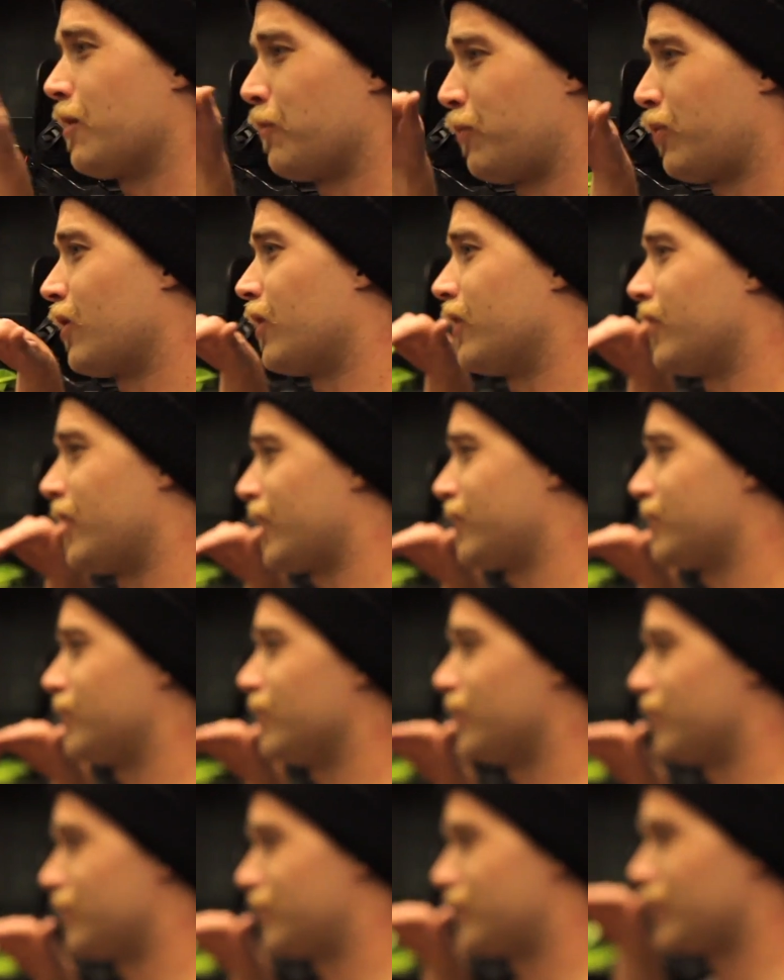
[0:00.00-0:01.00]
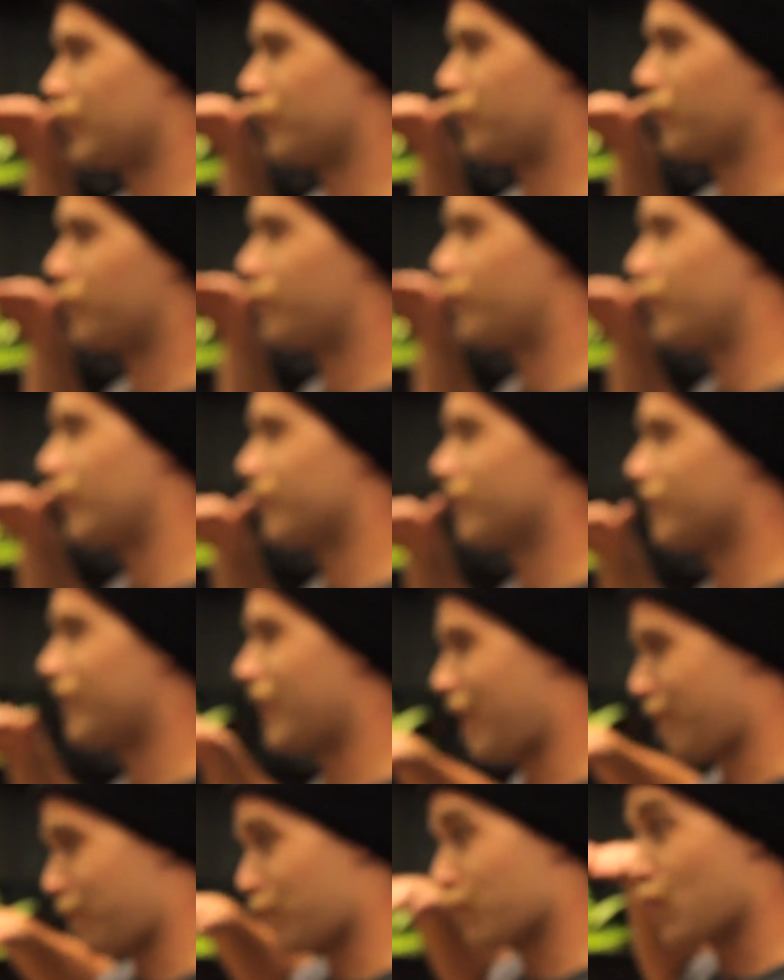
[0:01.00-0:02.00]
and put it next to you to see if it fit
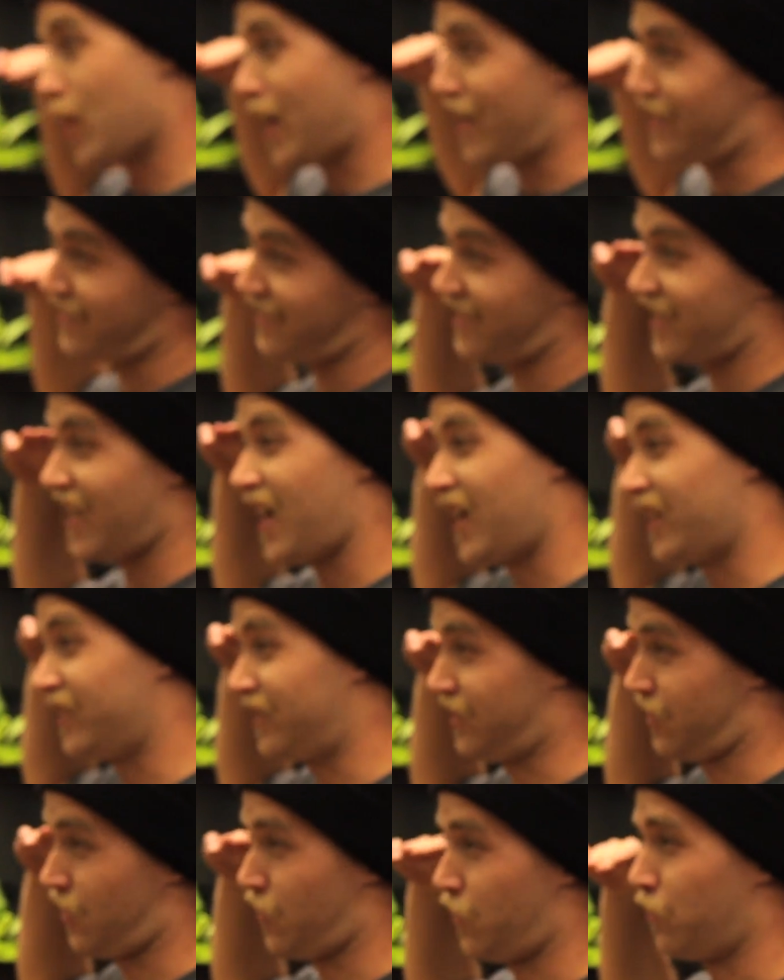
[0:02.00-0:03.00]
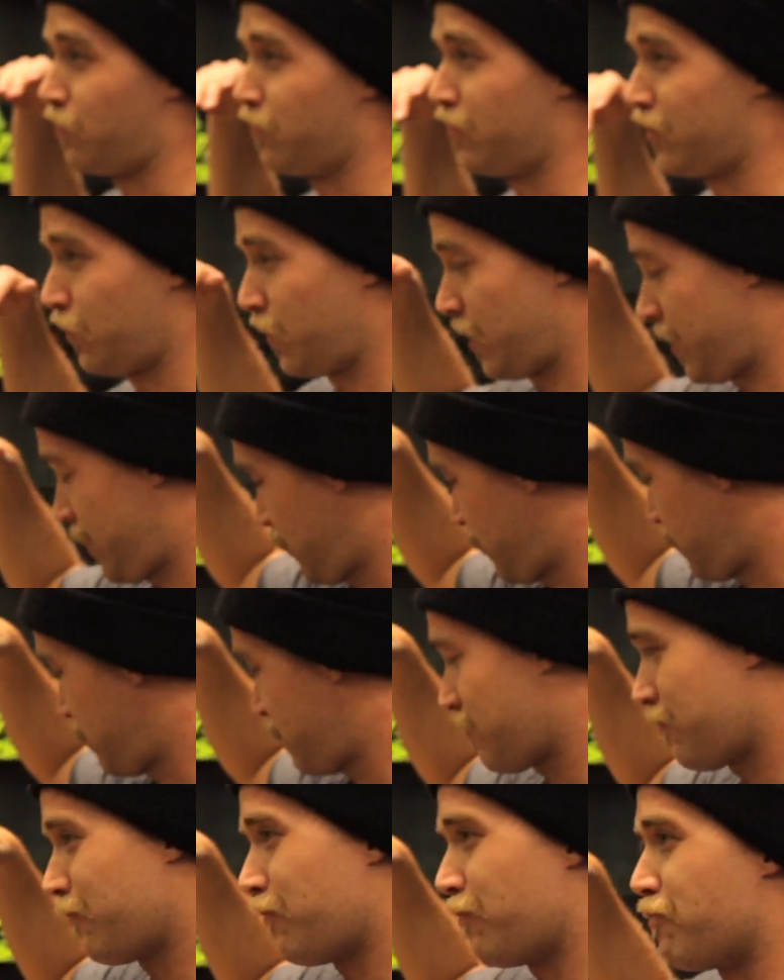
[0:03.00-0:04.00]
in that right size zone between
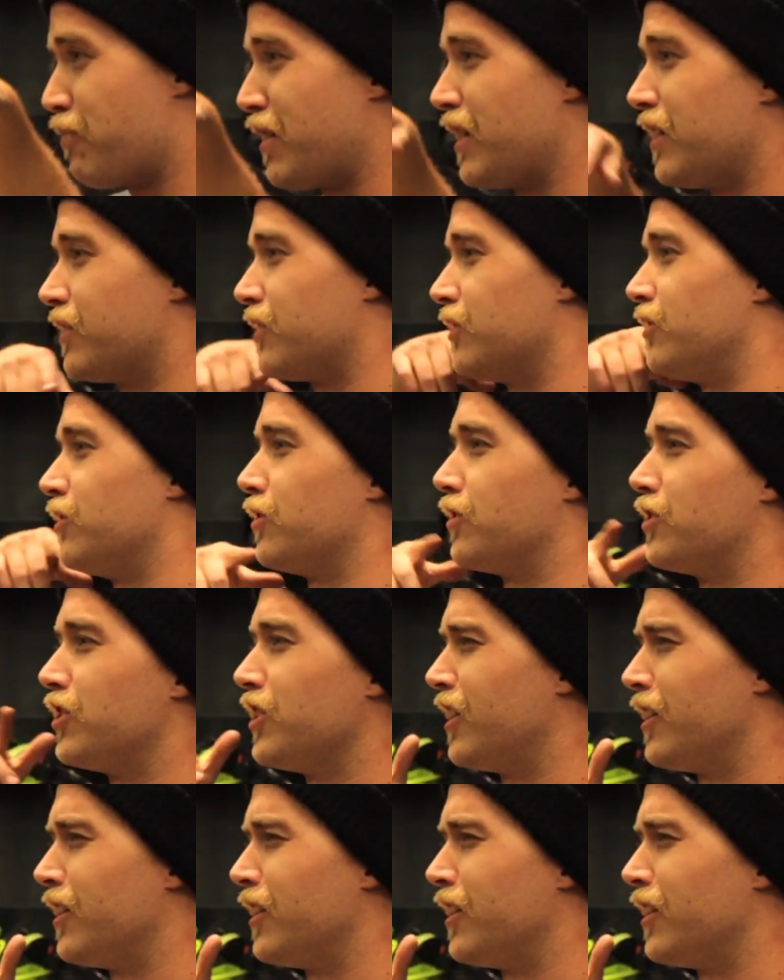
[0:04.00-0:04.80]
your pits and your